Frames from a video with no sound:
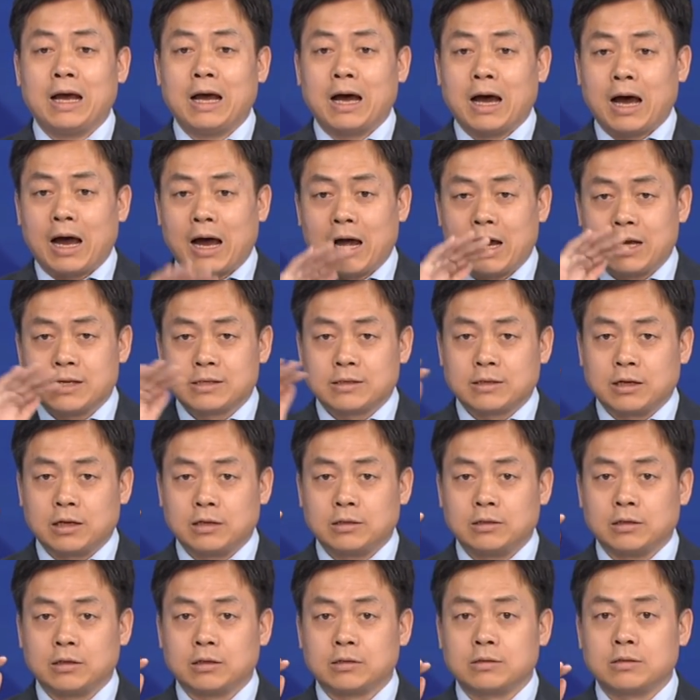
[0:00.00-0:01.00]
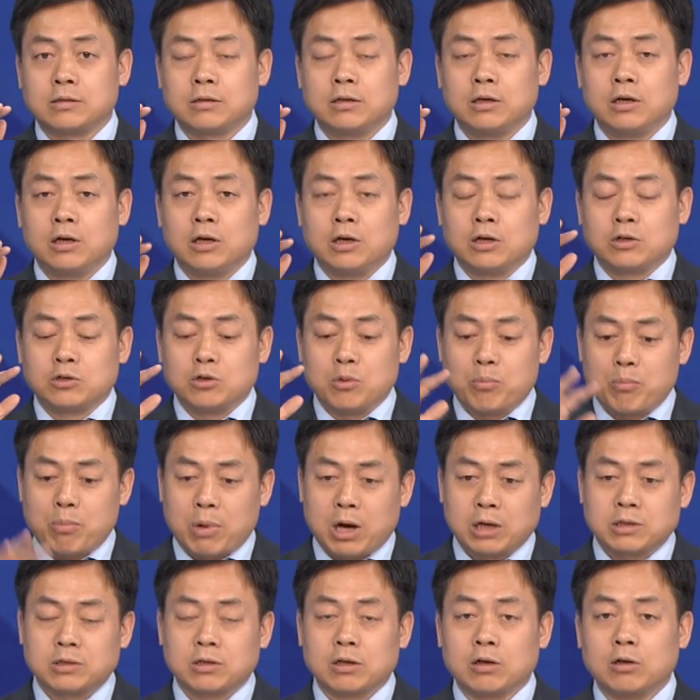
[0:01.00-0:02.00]
high standard to
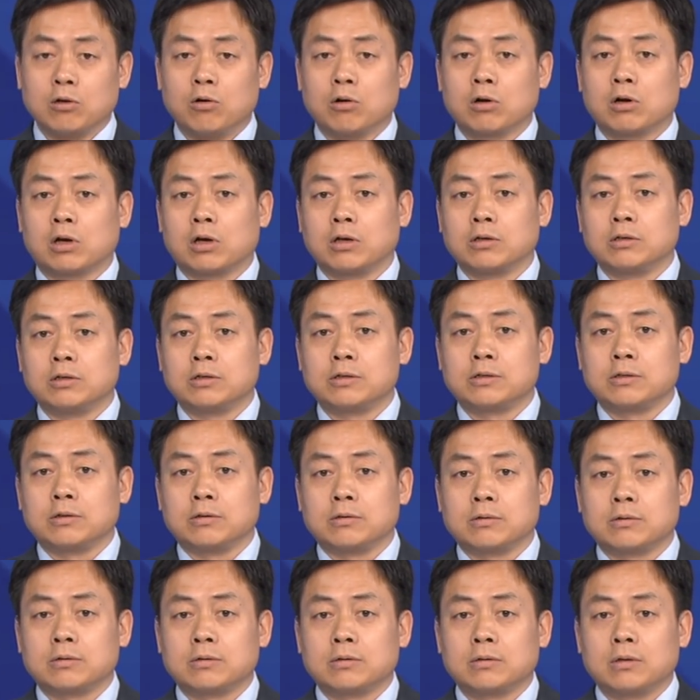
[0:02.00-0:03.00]
match the local conditions.